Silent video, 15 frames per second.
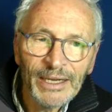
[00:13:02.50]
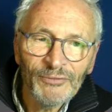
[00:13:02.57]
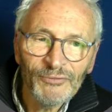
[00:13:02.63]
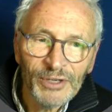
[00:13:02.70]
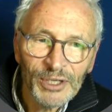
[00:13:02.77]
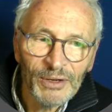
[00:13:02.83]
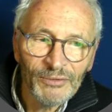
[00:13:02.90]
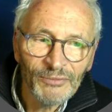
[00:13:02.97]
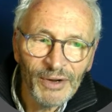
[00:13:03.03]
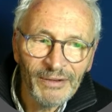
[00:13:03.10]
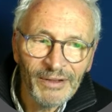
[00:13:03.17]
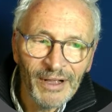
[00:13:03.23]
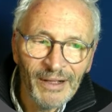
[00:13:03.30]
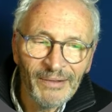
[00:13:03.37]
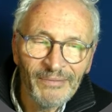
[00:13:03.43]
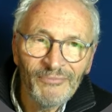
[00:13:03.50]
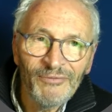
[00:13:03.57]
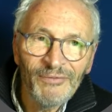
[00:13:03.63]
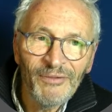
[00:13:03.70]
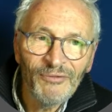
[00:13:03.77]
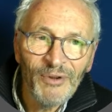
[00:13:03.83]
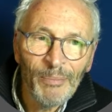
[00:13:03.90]

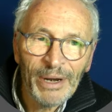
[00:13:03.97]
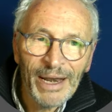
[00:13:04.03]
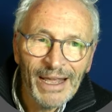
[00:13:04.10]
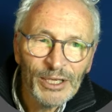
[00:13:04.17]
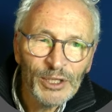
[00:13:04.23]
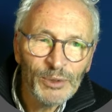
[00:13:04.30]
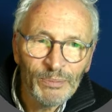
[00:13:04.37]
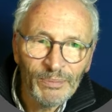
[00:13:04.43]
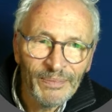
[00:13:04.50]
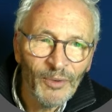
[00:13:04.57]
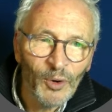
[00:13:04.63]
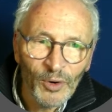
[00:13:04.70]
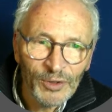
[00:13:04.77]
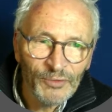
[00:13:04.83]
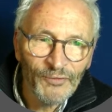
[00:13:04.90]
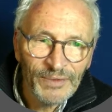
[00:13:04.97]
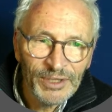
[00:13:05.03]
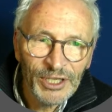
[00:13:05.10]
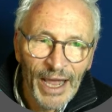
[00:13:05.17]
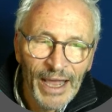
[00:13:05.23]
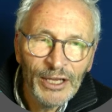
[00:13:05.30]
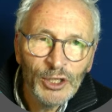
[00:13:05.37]
replace or
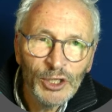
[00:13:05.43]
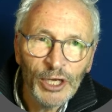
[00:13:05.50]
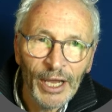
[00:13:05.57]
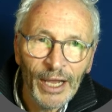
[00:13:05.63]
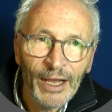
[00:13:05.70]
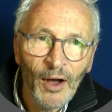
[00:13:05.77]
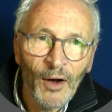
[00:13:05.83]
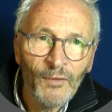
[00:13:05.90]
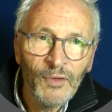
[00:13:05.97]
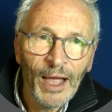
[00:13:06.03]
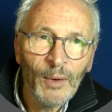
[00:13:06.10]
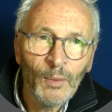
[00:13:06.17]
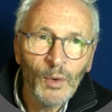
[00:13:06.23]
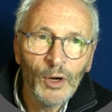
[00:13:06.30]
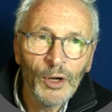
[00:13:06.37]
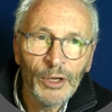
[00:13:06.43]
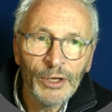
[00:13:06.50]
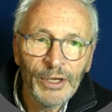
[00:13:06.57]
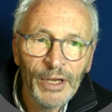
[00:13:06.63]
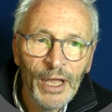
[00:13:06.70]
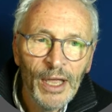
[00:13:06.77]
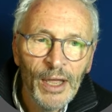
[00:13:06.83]
changing of that word
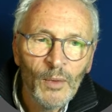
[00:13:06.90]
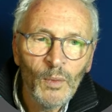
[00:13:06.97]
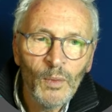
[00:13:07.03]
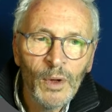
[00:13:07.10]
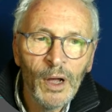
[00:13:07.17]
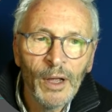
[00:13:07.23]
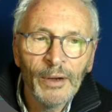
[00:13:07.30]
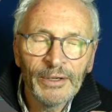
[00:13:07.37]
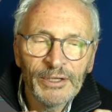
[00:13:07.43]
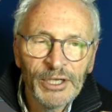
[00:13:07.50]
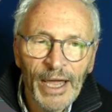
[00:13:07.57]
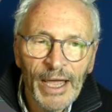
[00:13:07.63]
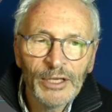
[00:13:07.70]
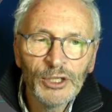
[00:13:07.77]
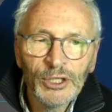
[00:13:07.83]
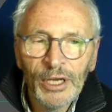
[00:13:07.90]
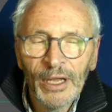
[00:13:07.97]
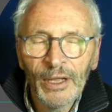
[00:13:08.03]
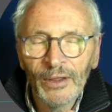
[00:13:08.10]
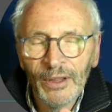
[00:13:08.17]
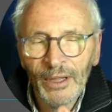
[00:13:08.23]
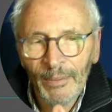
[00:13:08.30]
and
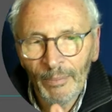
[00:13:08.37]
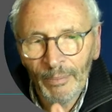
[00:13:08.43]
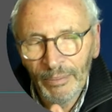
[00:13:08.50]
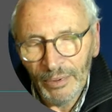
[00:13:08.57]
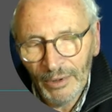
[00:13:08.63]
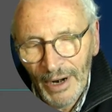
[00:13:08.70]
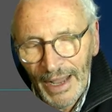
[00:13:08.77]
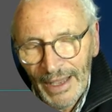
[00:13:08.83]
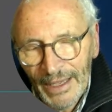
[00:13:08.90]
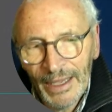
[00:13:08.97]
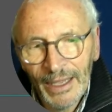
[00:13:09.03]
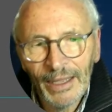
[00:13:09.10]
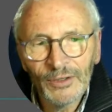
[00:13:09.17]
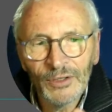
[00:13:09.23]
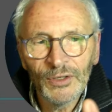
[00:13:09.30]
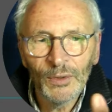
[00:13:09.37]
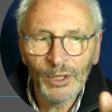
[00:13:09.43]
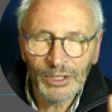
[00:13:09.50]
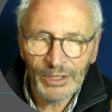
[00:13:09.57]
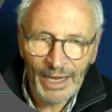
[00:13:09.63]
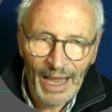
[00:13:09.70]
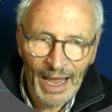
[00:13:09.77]
changing the break to a
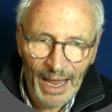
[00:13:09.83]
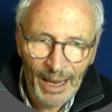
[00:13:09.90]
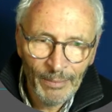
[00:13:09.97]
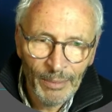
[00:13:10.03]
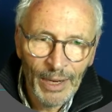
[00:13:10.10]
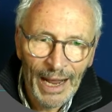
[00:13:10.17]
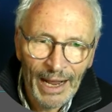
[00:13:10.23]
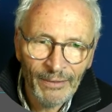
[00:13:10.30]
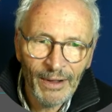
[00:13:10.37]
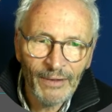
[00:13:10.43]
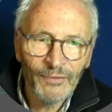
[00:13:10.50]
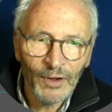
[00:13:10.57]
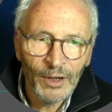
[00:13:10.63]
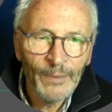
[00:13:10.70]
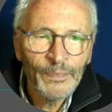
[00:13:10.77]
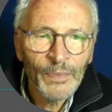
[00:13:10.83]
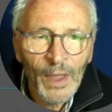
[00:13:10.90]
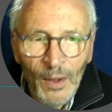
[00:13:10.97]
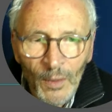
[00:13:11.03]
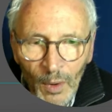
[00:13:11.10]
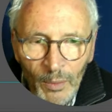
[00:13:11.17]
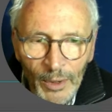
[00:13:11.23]
tab. However,
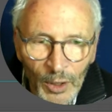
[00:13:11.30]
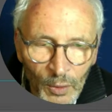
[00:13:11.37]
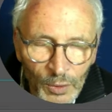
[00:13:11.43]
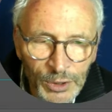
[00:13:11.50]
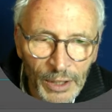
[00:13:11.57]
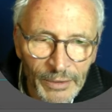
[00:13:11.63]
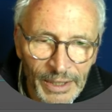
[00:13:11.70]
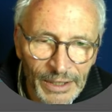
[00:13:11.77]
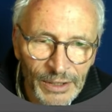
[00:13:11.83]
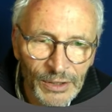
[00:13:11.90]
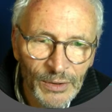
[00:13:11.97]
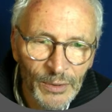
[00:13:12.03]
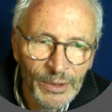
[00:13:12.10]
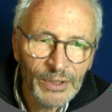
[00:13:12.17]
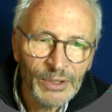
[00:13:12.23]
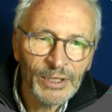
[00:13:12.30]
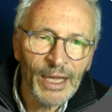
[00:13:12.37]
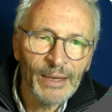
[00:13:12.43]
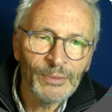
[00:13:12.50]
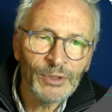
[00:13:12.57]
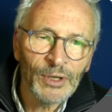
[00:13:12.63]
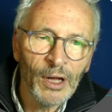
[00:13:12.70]
what we also need to do at the same
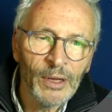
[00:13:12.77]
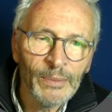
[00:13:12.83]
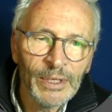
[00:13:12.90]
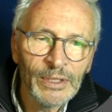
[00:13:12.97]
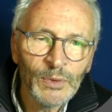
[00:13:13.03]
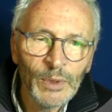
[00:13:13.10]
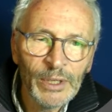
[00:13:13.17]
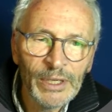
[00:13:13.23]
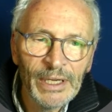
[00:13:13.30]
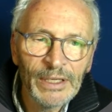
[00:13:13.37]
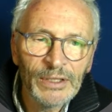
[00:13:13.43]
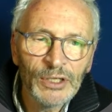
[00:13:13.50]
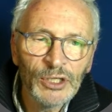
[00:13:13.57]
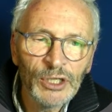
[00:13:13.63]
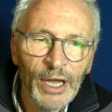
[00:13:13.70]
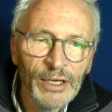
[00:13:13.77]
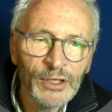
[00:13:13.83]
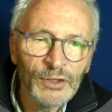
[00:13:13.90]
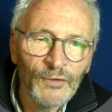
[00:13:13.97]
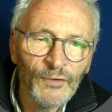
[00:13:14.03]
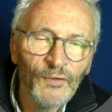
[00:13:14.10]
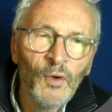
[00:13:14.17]
time is we need to change the
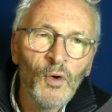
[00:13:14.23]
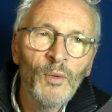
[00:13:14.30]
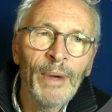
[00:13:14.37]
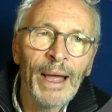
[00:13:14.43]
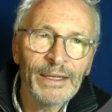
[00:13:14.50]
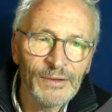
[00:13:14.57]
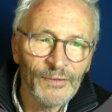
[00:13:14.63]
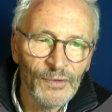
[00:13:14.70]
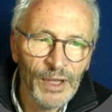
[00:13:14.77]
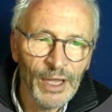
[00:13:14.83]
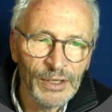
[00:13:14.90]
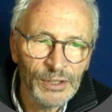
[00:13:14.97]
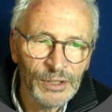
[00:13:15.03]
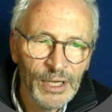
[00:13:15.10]
format of this.